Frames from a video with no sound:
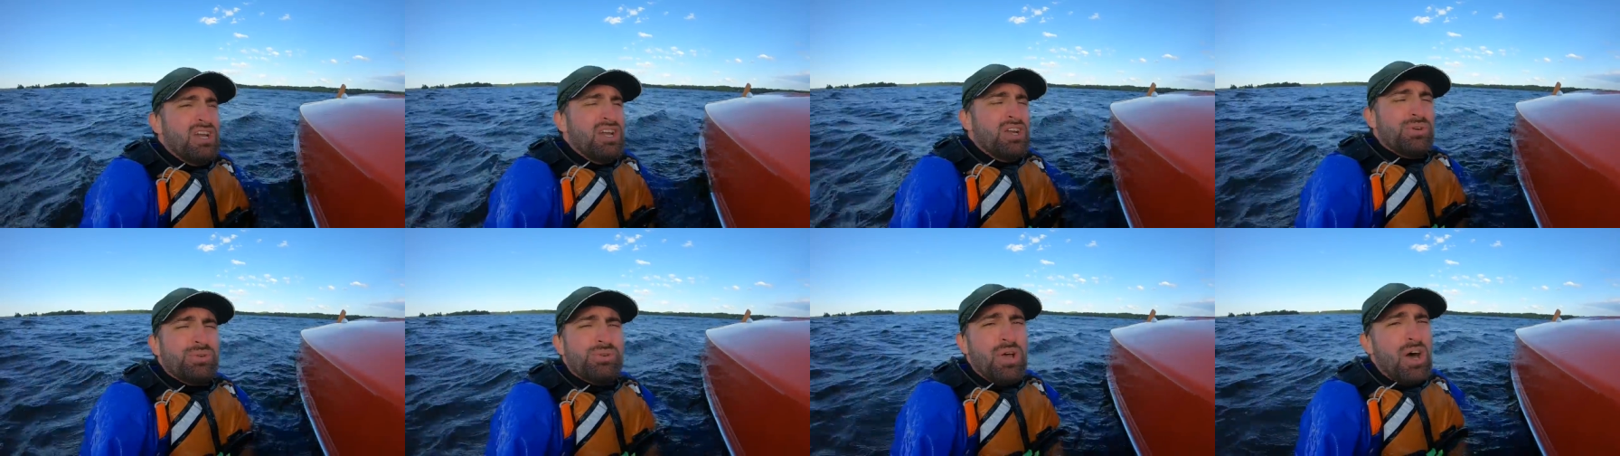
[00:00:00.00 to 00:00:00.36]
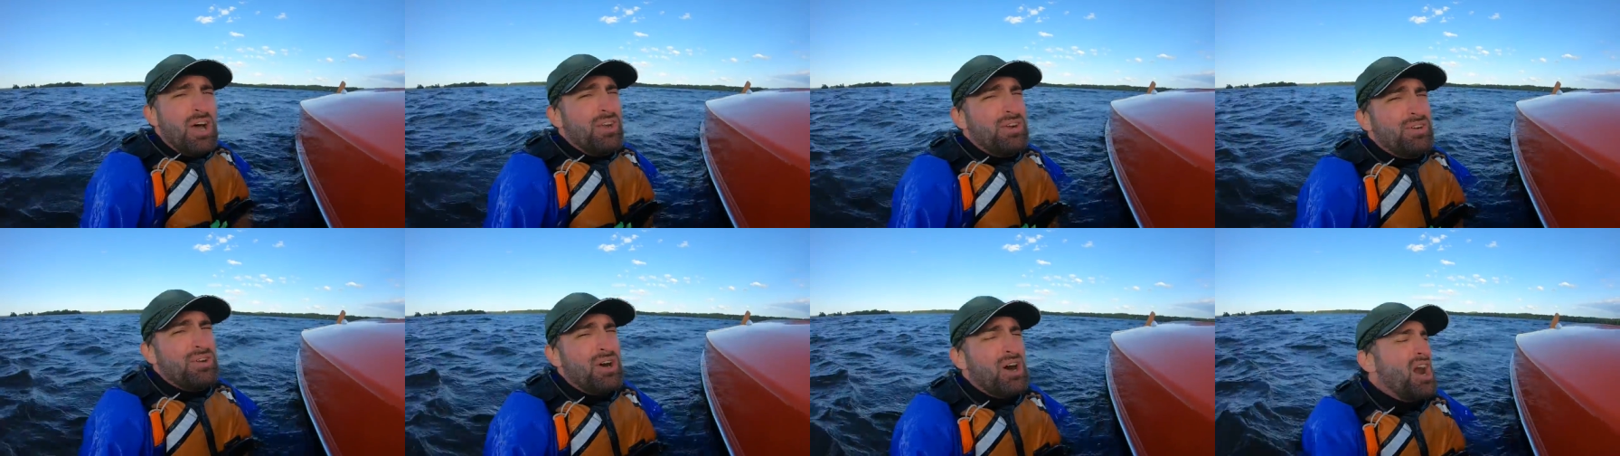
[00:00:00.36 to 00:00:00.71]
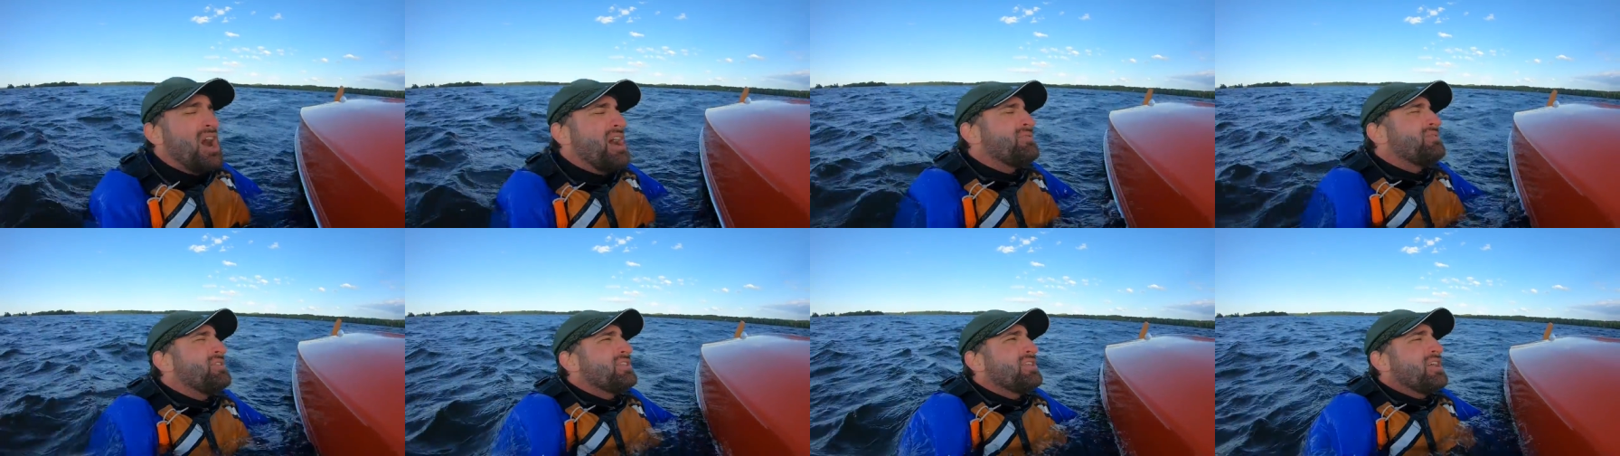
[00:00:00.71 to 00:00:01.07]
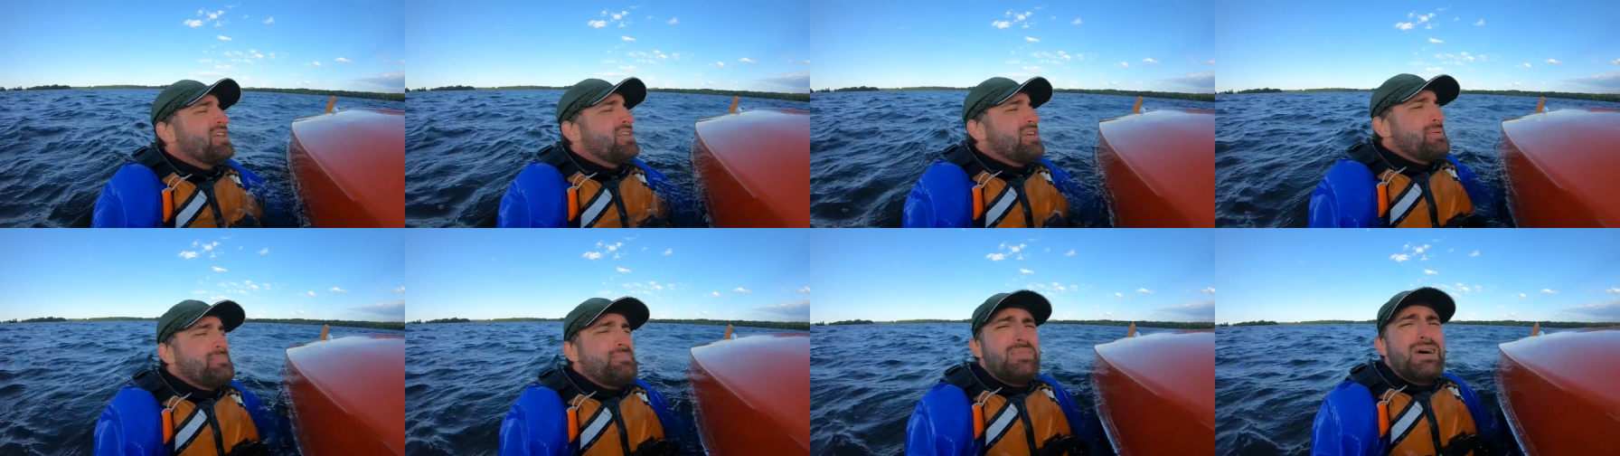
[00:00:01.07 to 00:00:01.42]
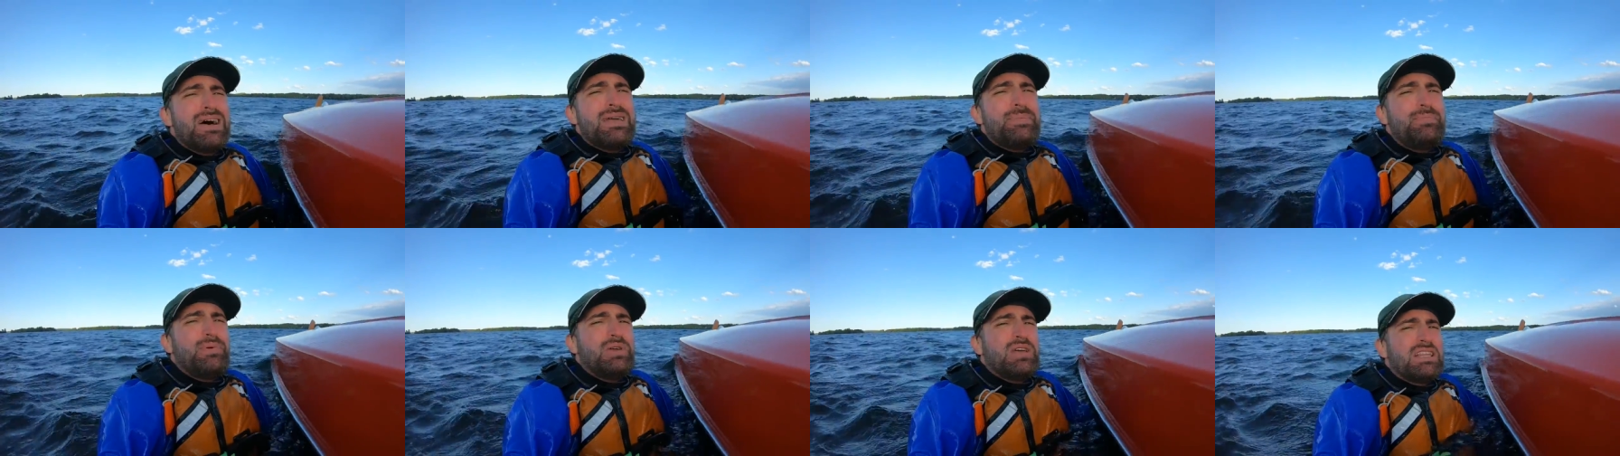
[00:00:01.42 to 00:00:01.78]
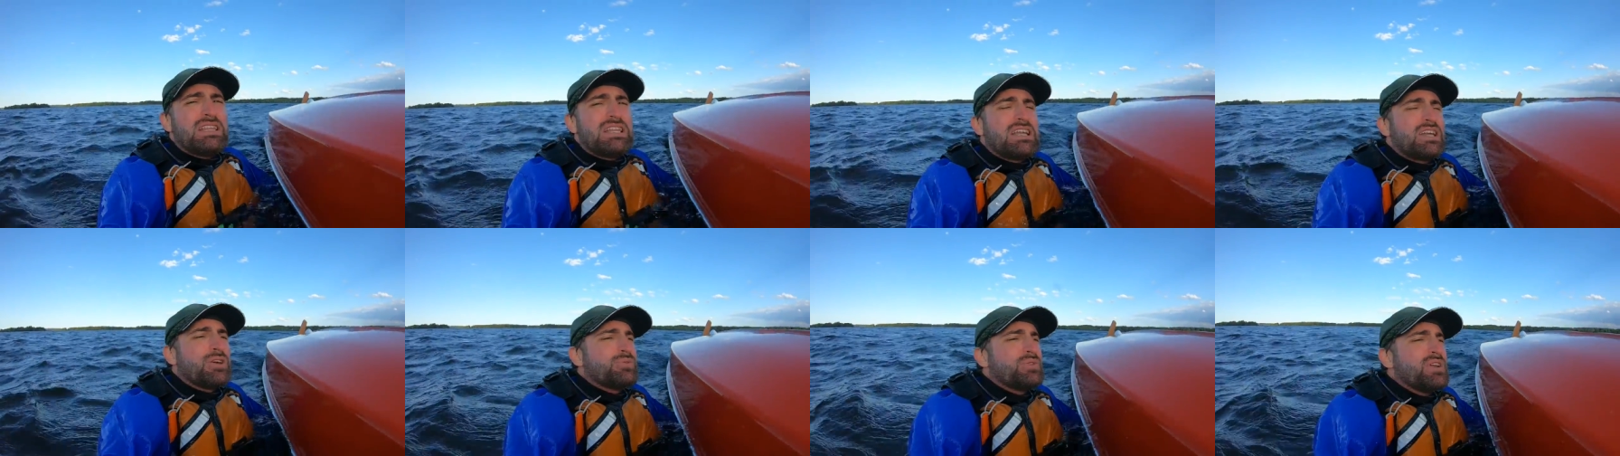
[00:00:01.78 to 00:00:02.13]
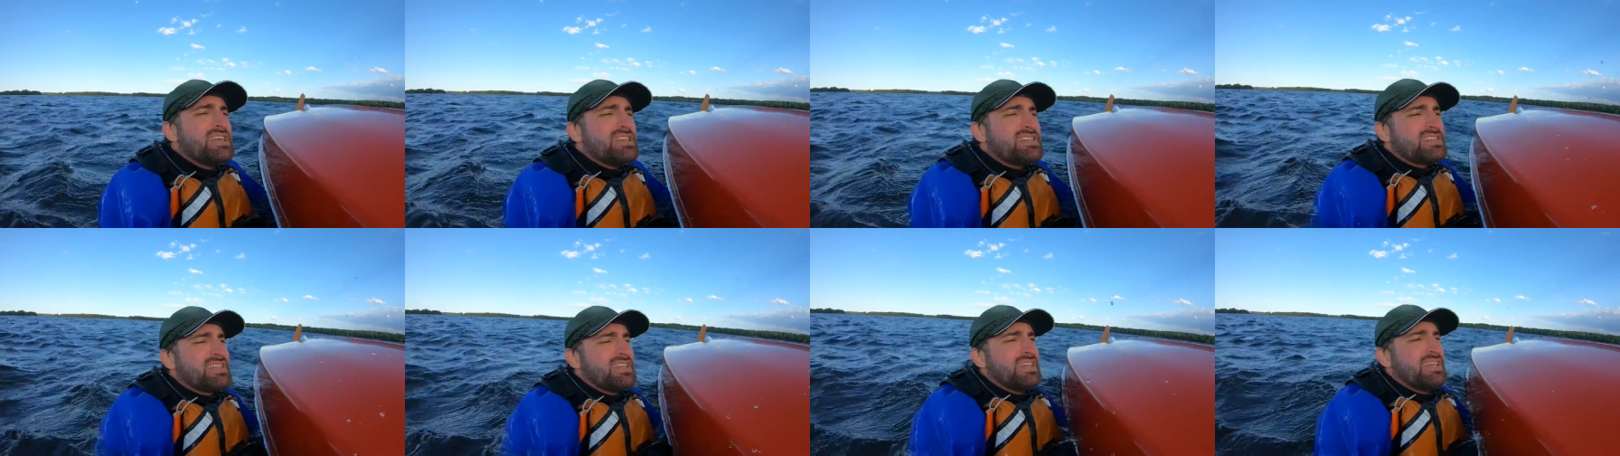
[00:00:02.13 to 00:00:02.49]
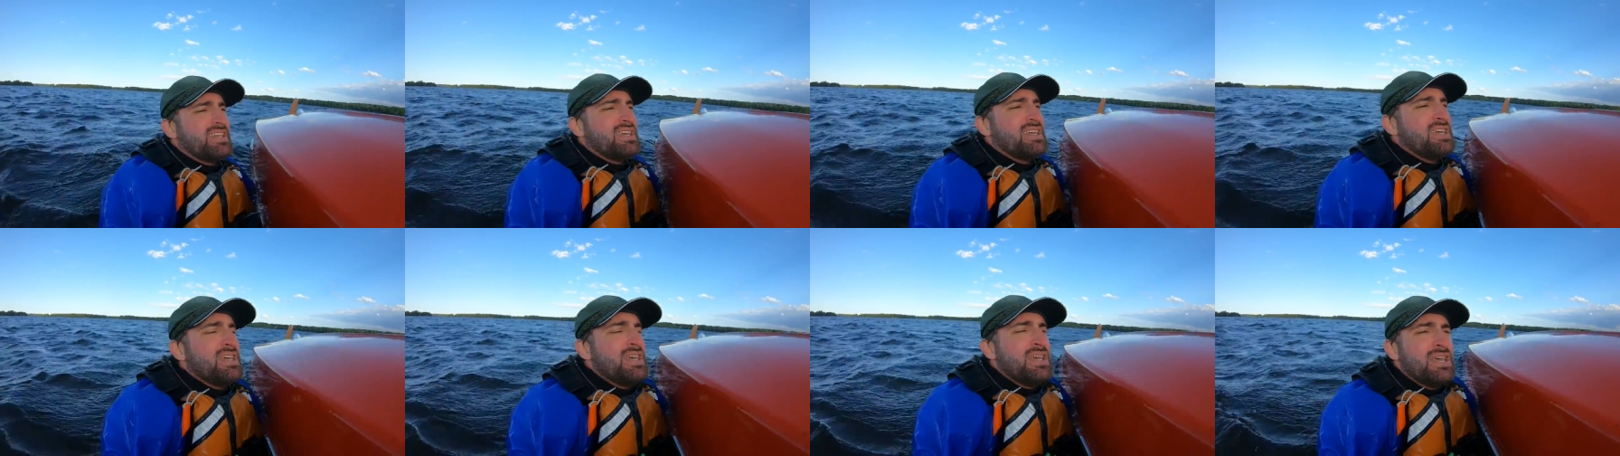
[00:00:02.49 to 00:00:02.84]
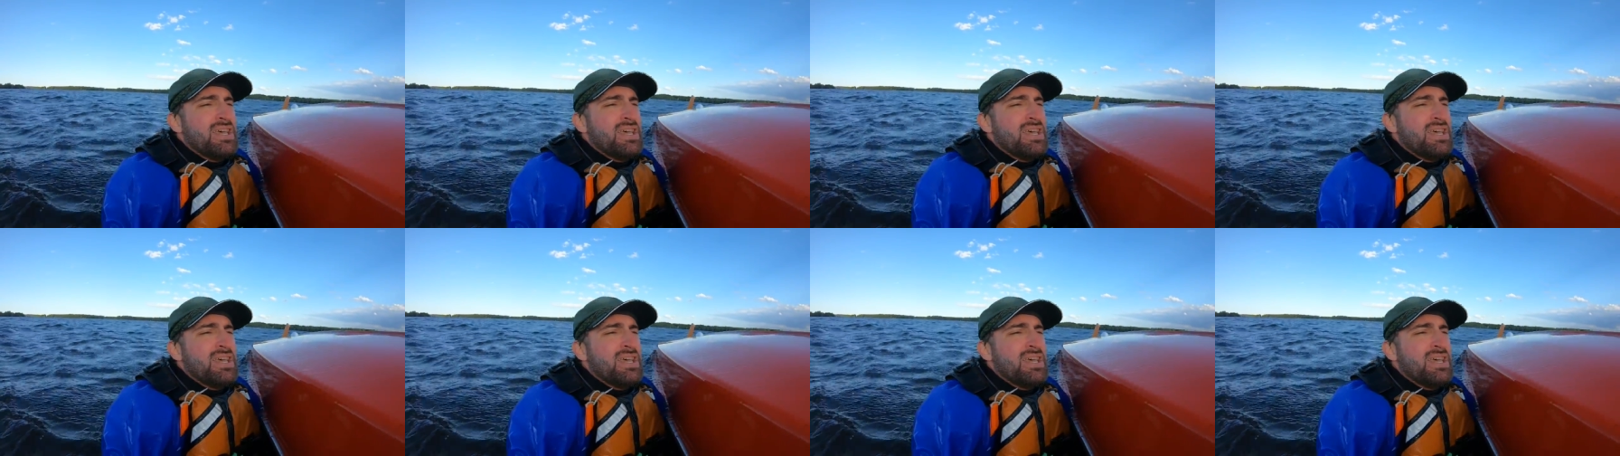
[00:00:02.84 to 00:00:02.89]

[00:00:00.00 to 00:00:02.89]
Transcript: runner off, although that might be a little risky,